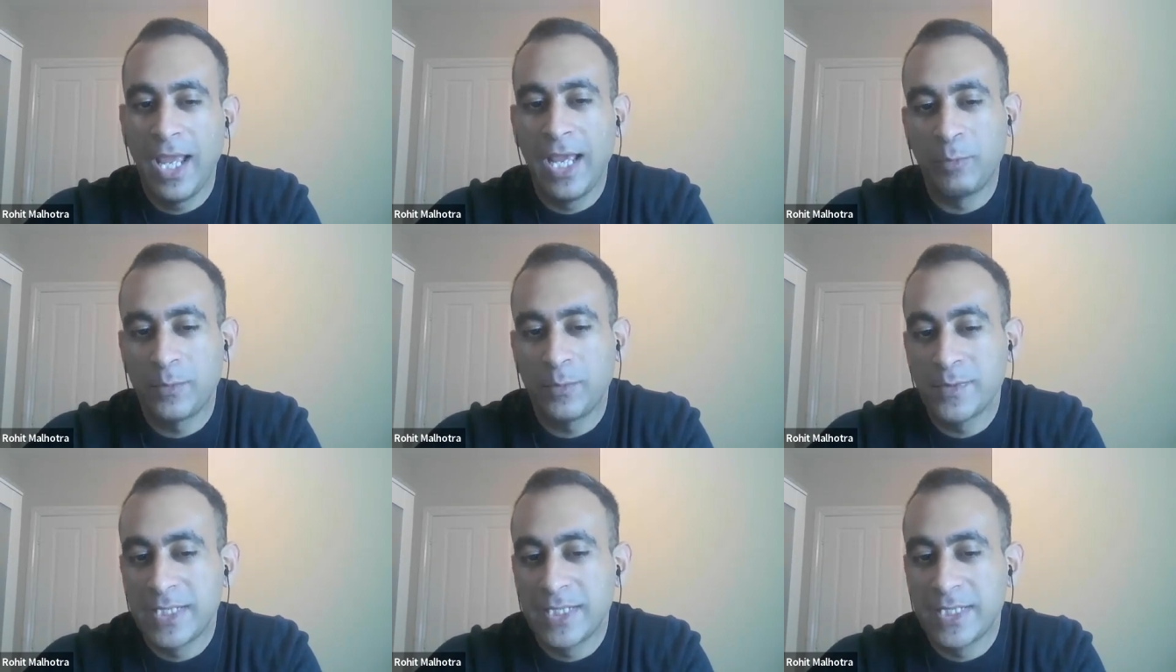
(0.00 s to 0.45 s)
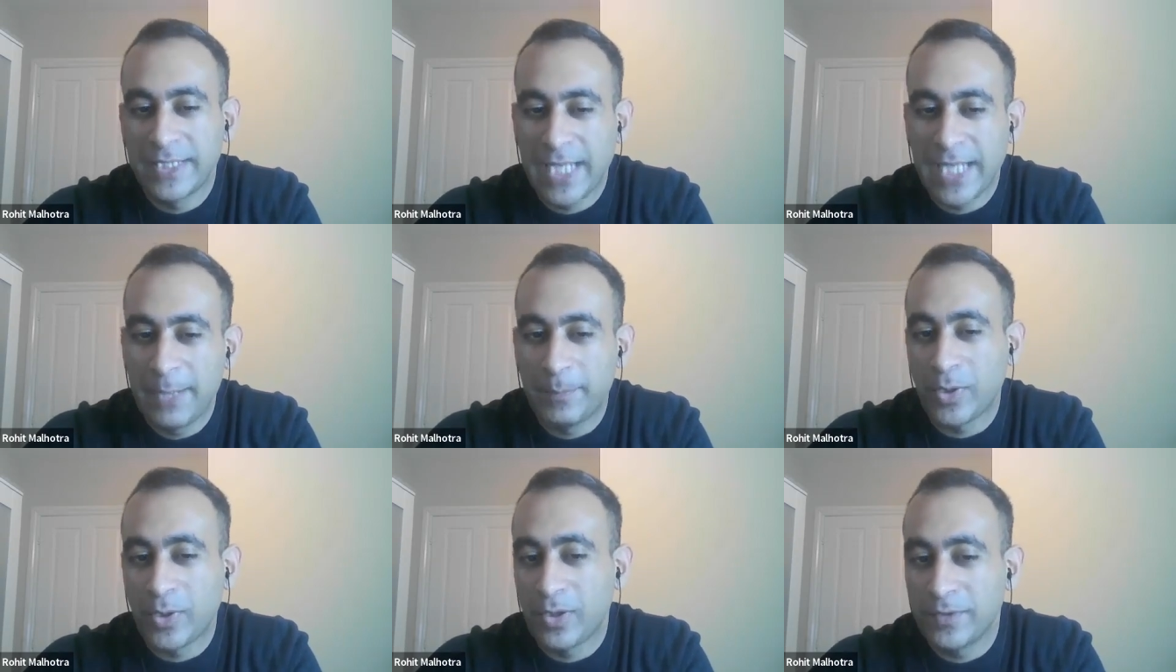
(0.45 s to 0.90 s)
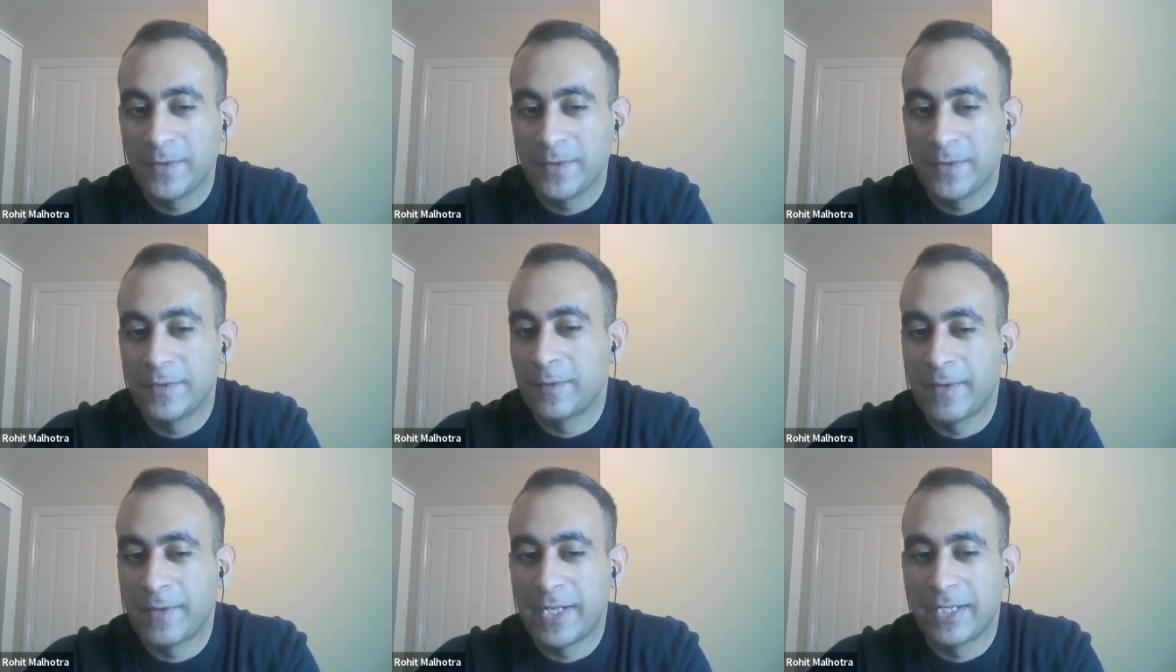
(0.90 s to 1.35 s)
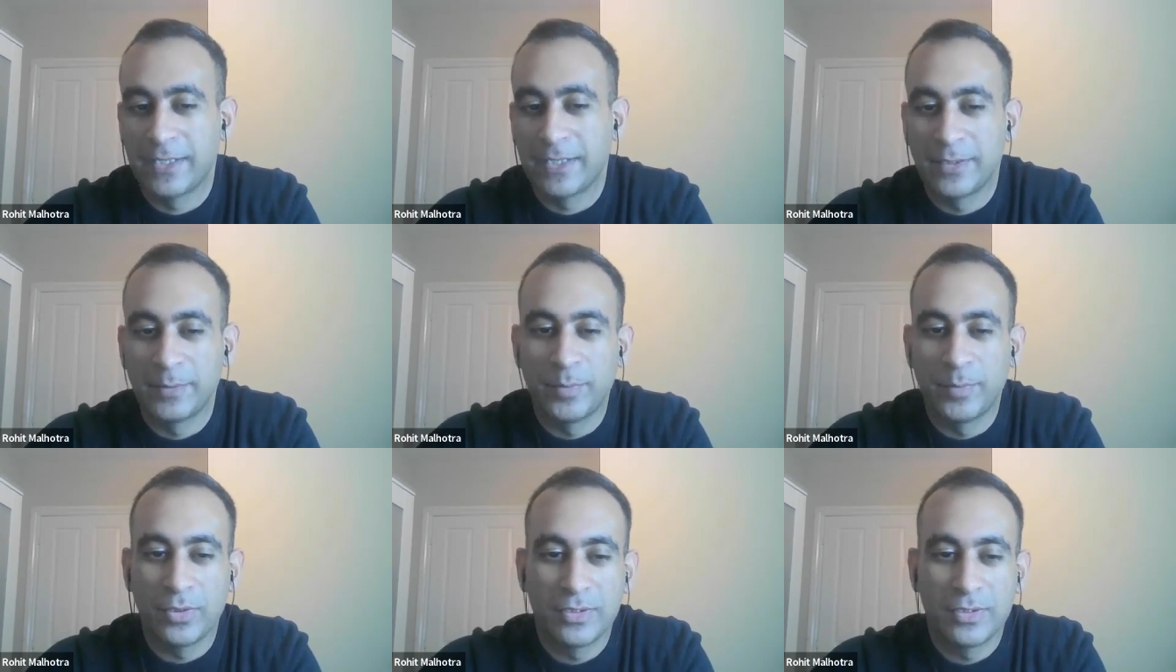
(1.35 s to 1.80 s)
what was the entire process of writing
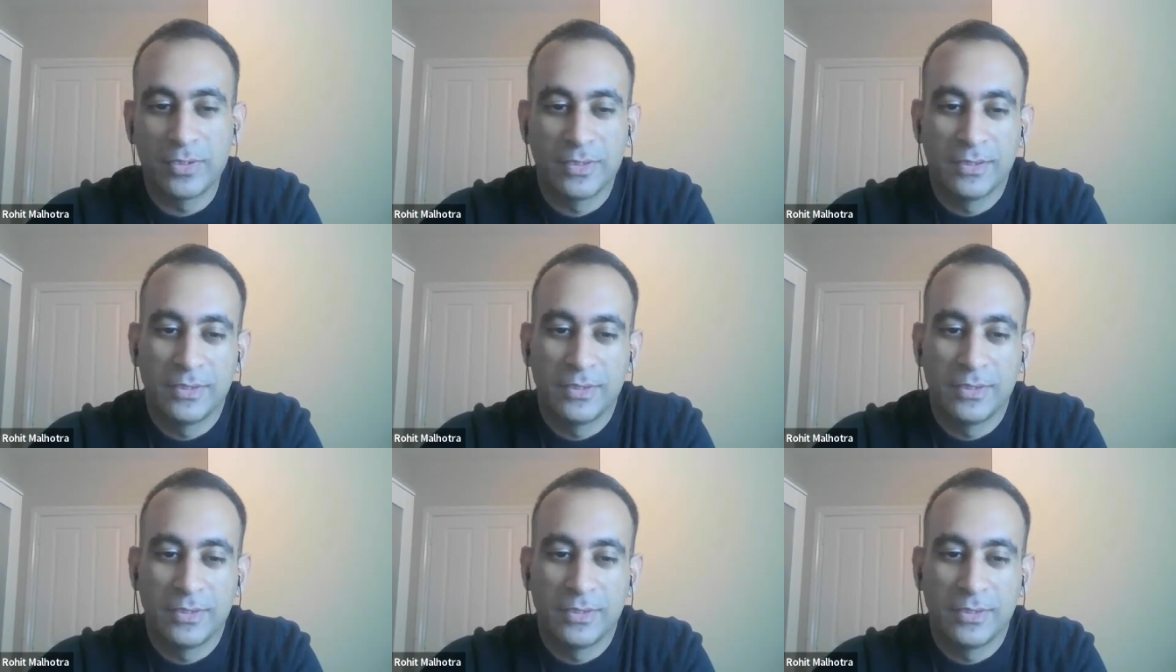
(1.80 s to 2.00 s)
the book?